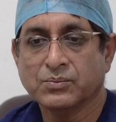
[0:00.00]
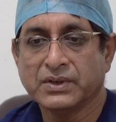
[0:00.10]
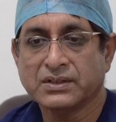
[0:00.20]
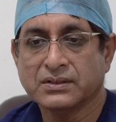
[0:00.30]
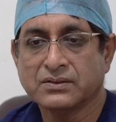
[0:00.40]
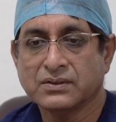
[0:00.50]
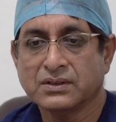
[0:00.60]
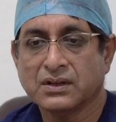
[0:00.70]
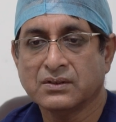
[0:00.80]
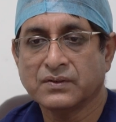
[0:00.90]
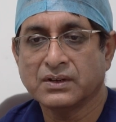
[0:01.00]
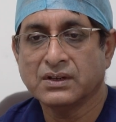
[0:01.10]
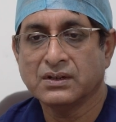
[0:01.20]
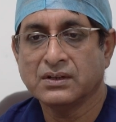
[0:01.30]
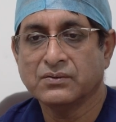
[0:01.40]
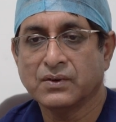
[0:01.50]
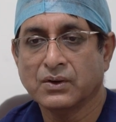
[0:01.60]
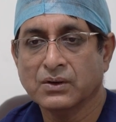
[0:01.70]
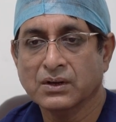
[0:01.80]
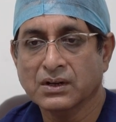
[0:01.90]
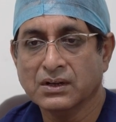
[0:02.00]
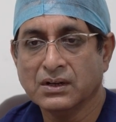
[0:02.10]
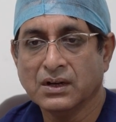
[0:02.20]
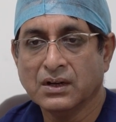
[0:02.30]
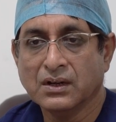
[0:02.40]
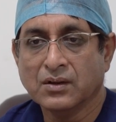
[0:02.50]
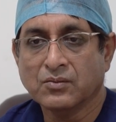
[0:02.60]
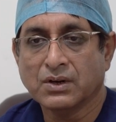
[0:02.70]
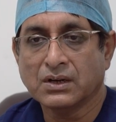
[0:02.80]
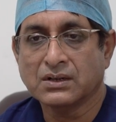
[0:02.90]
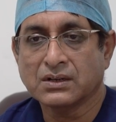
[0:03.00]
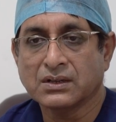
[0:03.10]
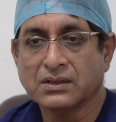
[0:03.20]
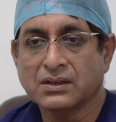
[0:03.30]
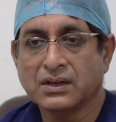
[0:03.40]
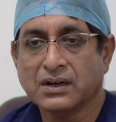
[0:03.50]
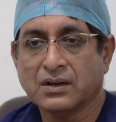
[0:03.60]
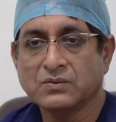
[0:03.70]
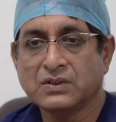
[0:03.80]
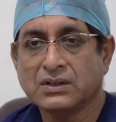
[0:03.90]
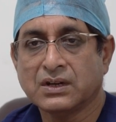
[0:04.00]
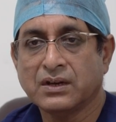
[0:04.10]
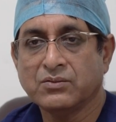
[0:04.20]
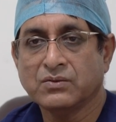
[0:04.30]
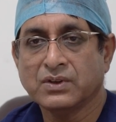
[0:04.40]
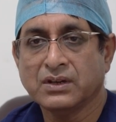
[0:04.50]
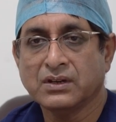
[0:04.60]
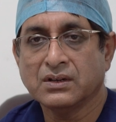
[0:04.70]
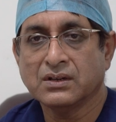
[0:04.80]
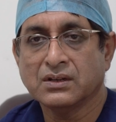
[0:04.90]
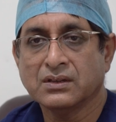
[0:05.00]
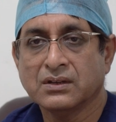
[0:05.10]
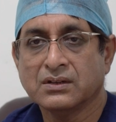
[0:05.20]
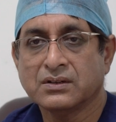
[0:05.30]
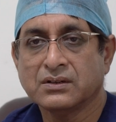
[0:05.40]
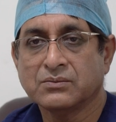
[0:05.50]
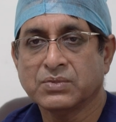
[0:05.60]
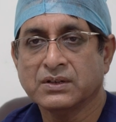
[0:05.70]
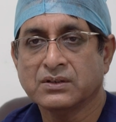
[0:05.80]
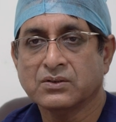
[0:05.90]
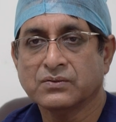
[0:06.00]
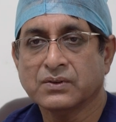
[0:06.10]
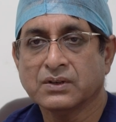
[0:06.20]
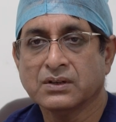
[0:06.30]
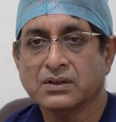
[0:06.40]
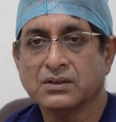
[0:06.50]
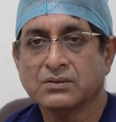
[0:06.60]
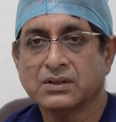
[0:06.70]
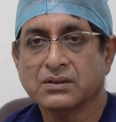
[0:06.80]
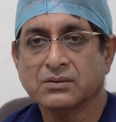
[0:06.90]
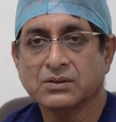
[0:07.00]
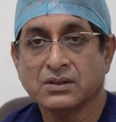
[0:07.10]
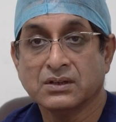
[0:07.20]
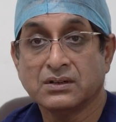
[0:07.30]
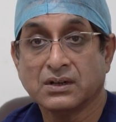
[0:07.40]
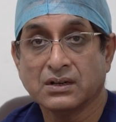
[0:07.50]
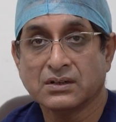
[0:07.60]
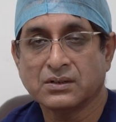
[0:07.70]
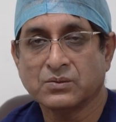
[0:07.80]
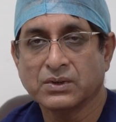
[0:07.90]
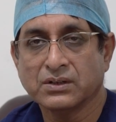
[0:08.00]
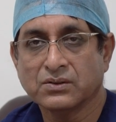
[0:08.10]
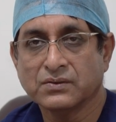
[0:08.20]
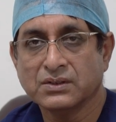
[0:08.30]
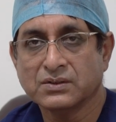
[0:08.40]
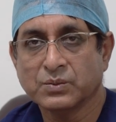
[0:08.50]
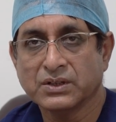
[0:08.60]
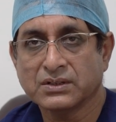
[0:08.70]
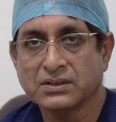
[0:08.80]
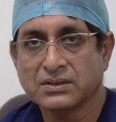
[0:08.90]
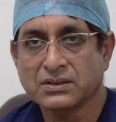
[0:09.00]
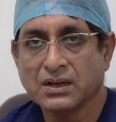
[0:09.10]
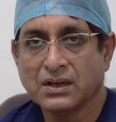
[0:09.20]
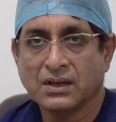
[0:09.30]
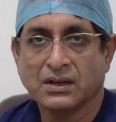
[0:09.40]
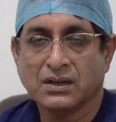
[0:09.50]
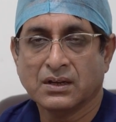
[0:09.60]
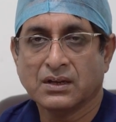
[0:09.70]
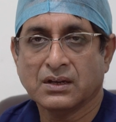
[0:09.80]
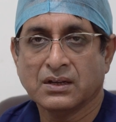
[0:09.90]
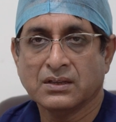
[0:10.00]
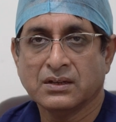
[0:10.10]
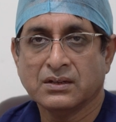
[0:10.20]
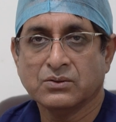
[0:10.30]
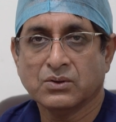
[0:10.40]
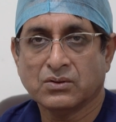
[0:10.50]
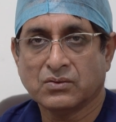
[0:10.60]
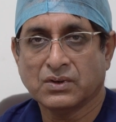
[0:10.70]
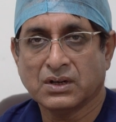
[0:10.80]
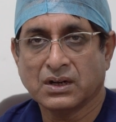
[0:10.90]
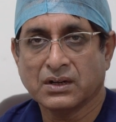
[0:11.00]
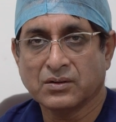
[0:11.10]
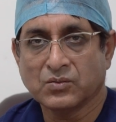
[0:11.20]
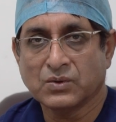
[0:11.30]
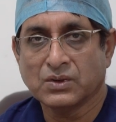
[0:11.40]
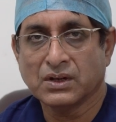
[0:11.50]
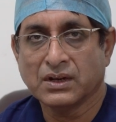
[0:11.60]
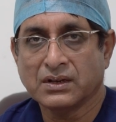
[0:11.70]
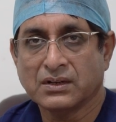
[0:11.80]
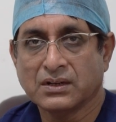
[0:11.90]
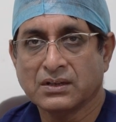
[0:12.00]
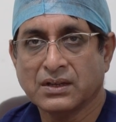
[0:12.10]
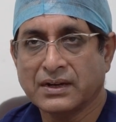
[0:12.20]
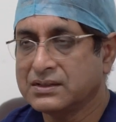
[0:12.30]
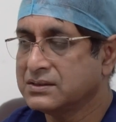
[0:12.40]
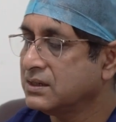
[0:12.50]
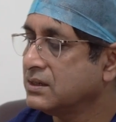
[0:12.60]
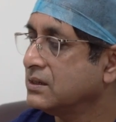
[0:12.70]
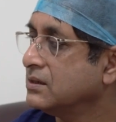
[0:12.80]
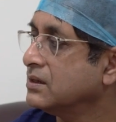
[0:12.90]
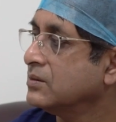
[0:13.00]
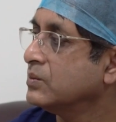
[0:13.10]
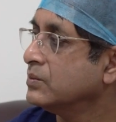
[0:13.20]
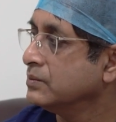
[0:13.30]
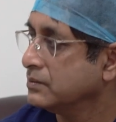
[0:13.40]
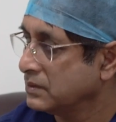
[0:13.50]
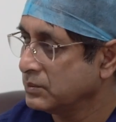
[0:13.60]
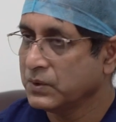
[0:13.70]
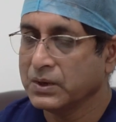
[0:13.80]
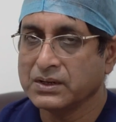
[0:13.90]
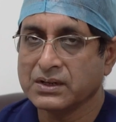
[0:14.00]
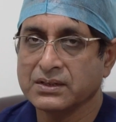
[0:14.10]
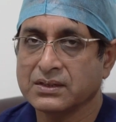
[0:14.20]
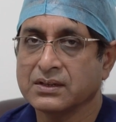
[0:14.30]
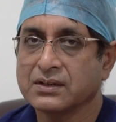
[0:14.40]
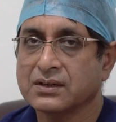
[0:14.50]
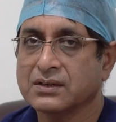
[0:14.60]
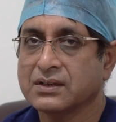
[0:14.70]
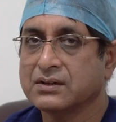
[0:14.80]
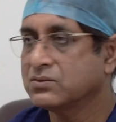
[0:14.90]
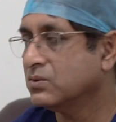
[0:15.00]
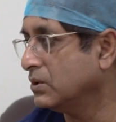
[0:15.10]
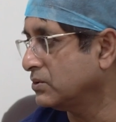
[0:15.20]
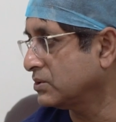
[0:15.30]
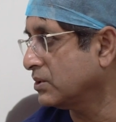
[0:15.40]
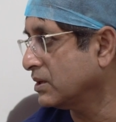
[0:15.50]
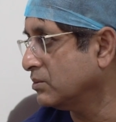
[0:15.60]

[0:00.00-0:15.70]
patients with heart failure live longer. But there comes a time when the treatment of the drug treatment of these patients, they do not work anymore. And that is the point, I think, that you want to talk